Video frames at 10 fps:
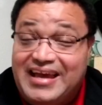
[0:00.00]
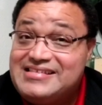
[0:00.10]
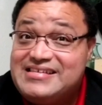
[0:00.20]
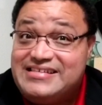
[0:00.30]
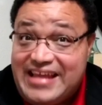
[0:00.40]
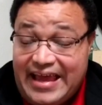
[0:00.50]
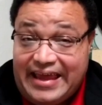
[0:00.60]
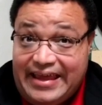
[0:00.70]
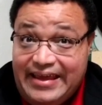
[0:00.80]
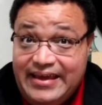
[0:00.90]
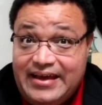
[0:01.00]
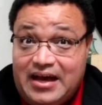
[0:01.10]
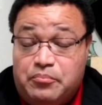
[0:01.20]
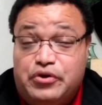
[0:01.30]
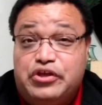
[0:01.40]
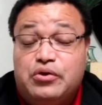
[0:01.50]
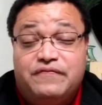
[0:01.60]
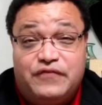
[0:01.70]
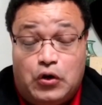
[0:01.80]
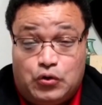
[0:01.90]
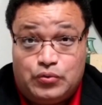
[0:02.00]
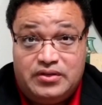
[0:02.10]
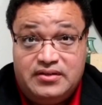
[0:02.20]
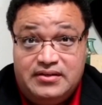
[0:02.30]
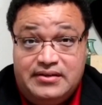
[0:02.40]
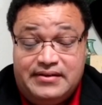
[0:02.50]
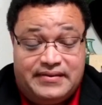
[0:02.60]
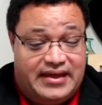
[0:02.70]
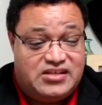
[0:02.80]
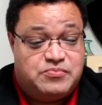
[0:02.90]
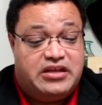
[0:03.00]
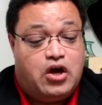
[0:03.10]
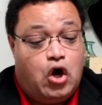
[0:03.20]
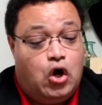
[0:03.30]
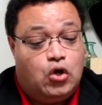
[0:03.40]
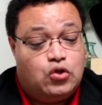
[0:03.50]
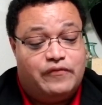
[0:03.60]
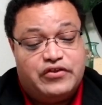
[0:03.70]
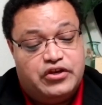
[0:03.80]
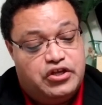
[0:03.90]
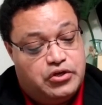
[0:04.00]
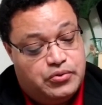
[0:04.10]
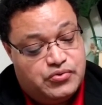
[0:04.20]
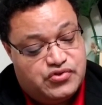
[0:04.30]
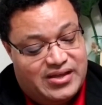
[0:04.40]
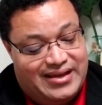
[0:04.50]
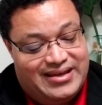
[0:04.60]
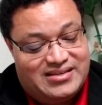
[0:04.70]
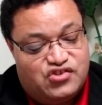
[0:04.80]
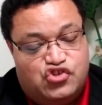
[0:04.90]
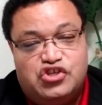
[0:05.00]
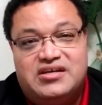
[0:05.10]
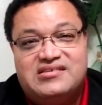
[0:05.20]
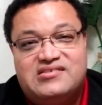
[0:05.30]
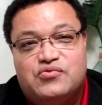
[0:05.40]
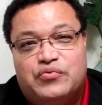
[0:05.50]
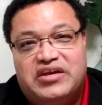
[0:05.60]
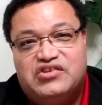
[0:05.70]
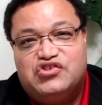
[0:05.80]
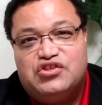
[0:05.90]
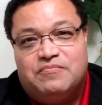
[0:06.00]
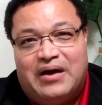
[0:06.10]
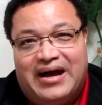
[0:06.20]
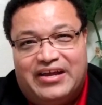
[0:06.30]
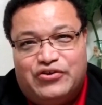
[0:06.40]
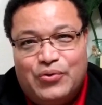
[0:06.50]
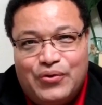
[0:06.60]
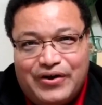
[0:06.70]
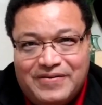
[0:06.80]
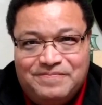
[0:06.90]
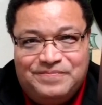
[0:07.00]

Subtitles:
And today, I'm bringing you a phone that has been all over the news and has just reached my door